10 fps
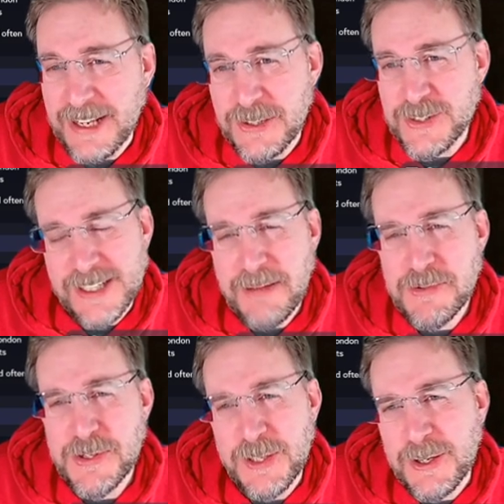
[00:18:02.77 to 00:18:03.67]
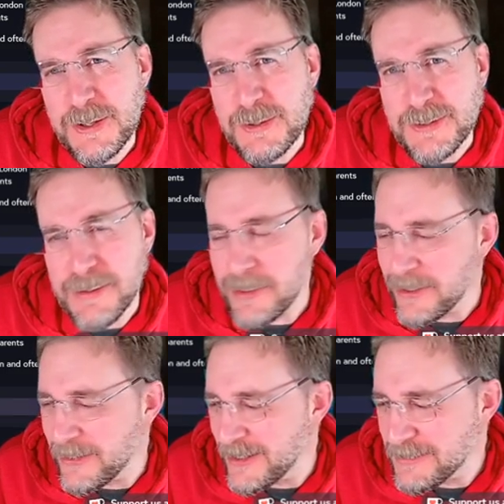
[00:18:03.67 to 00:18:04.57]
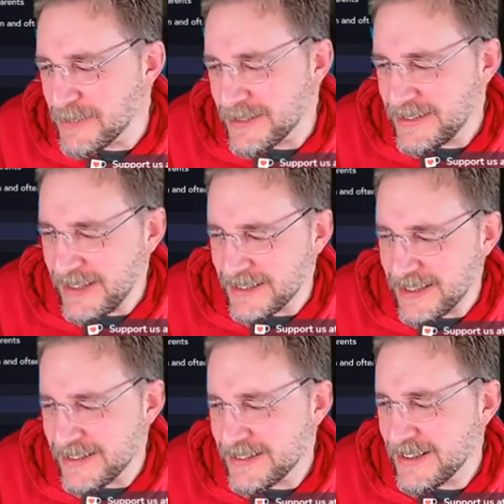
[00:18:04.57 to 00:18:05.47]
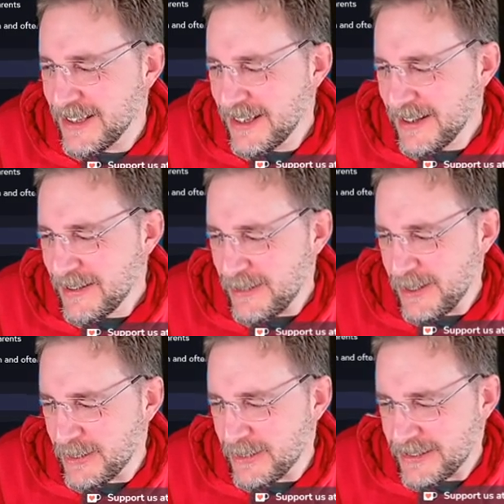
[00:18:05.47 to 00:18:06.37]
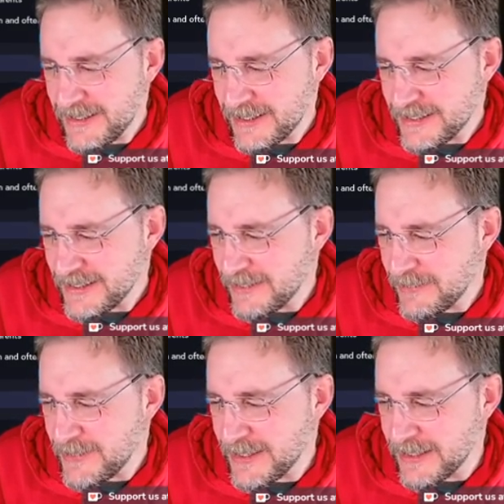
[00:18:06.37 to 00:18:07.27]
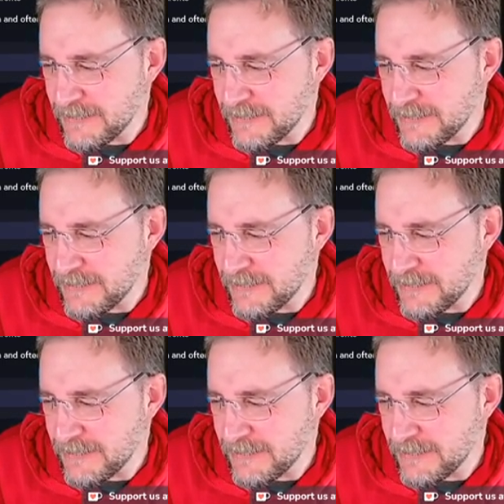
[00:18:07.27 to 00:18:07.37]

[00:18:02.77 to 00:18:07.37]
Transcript: sheet, I'm sure you could do something on this one. CSS. You're good at CSS. I've seen it.